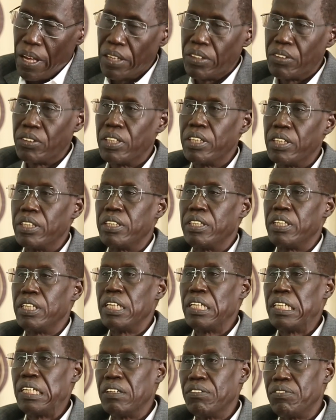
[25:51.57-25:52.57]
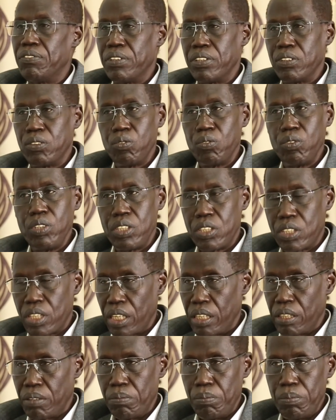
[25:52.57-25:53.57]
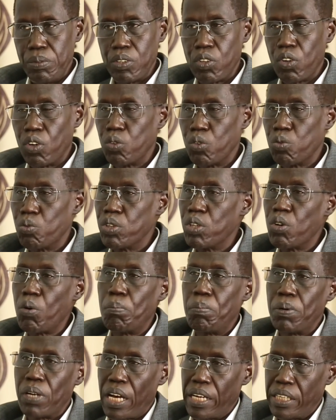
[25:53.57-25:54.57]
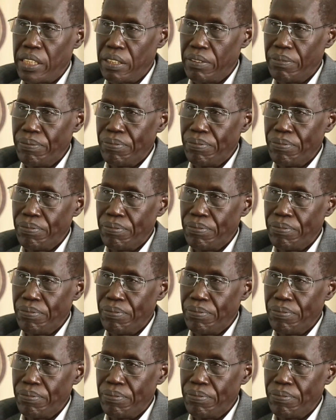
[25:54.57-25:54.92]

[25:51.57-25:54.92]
I said, in the past we tried, because we were blind.